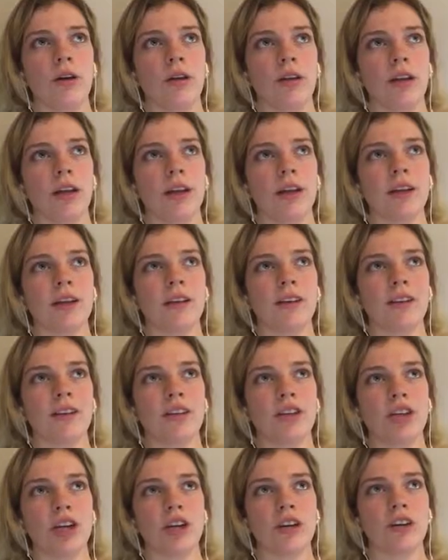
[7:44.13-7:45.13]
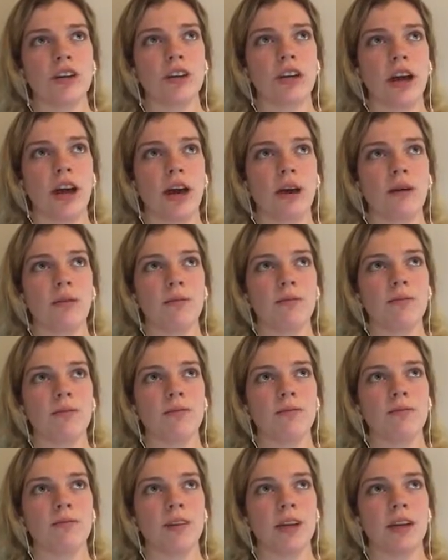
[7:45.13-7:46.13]
like the gender gap
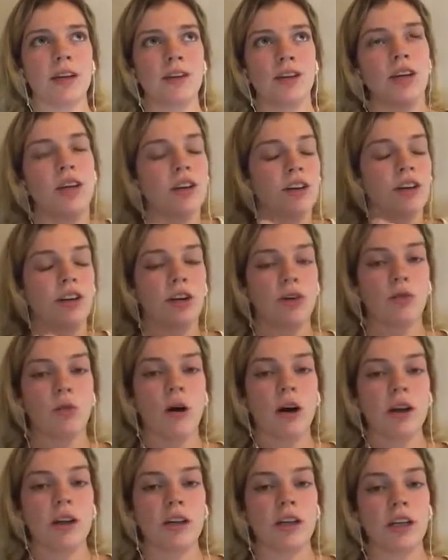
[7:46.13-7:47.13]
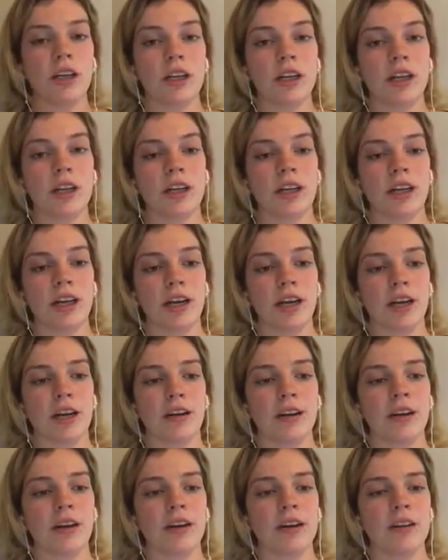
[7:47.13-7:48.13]
and gender inequality
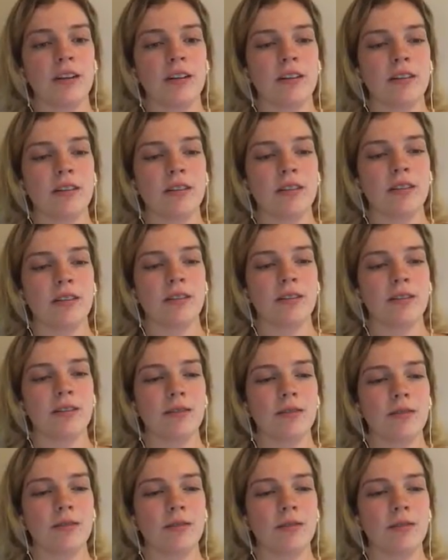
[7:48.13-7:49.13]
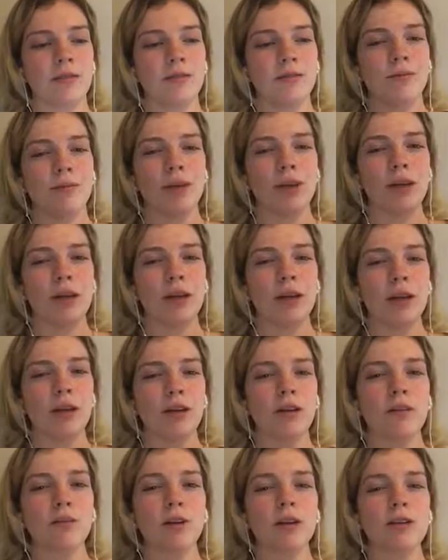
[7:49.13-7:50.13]
can be a
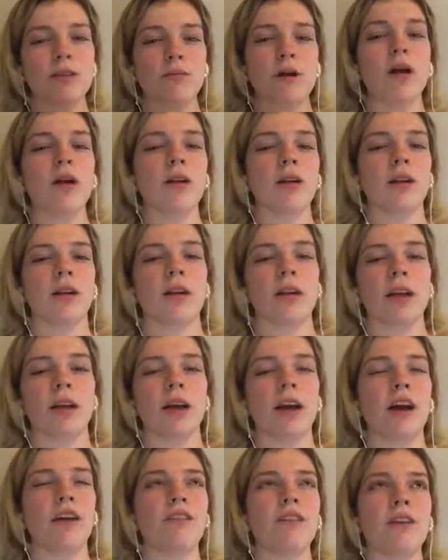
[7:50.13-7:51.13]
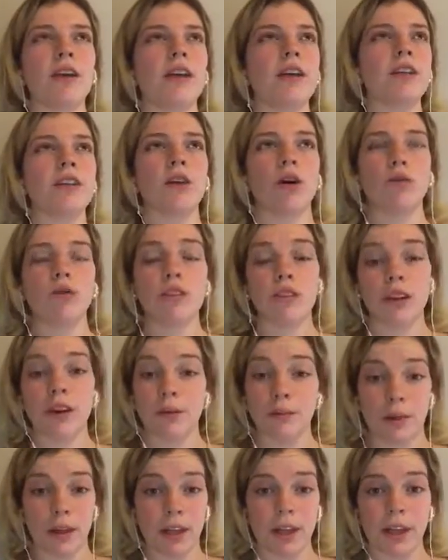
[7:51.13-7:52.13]
little bit smaller. Like I feel like it's always going
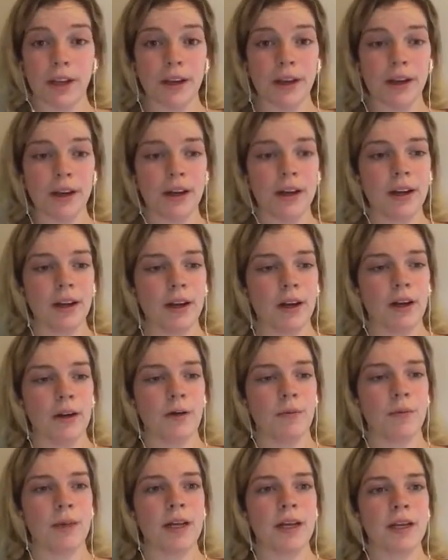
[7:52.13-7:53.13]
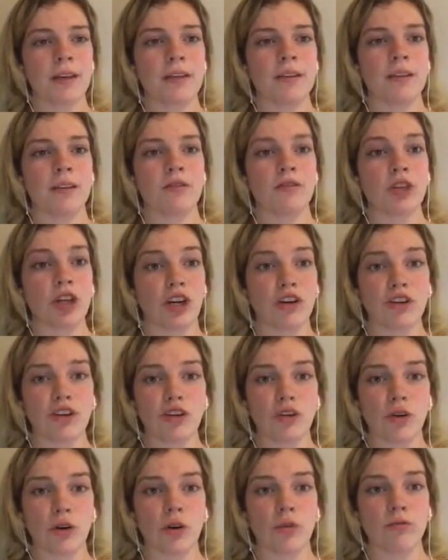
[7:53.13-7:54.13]
to be there because of gender
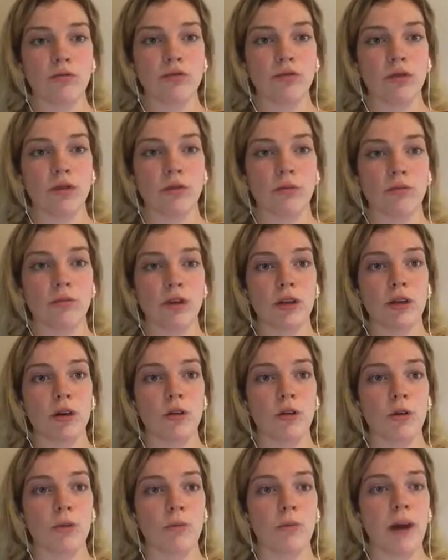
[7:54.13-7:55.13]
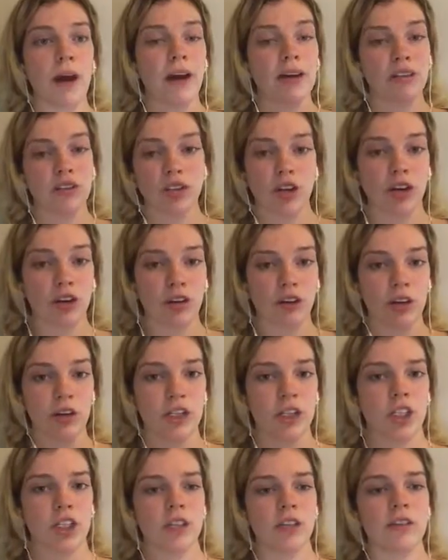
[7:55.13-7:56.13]
norms from the past
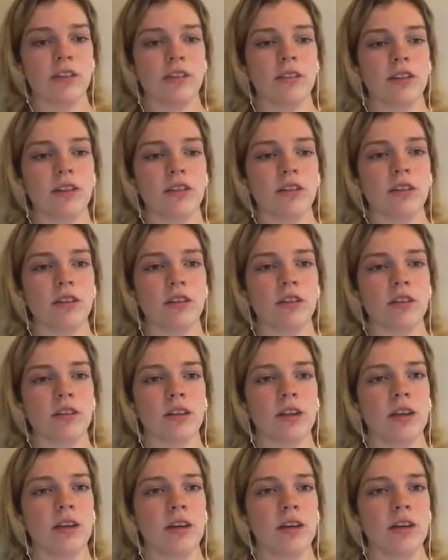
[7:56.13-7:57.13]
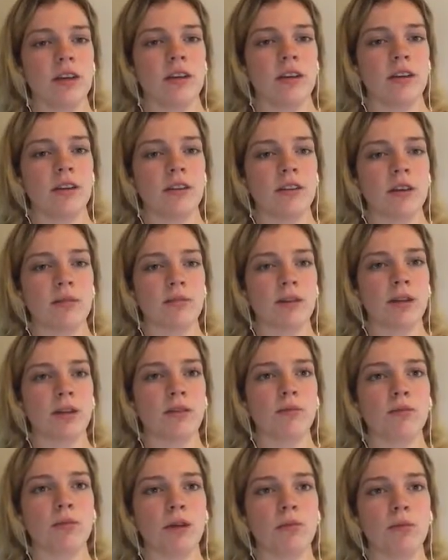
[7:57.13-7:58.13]
generations. It's just
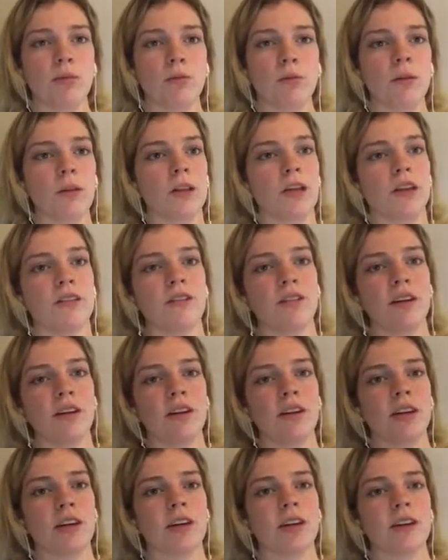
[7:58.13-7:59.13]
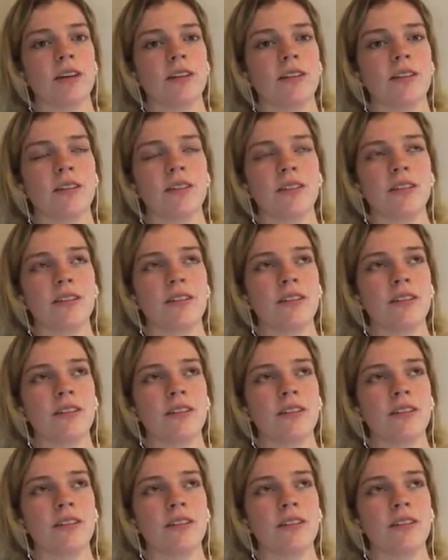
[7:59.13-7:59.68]
something people believe in and